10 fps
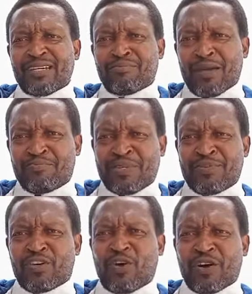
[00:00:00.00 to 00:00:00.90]
My people,
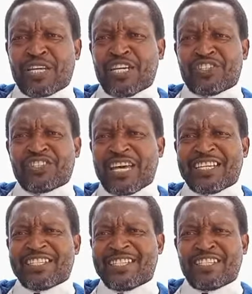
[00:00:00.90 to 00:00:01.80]
the Caucasians, are the
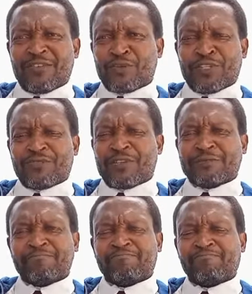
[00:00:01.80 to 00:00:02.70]
seeds of Lucifer.
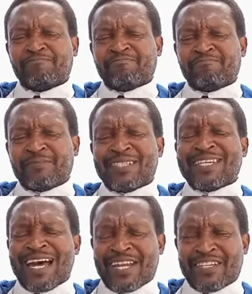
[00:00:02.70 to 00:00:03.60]
They
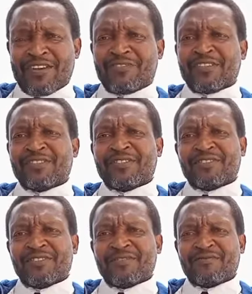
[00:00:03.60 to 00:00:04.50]
are devils.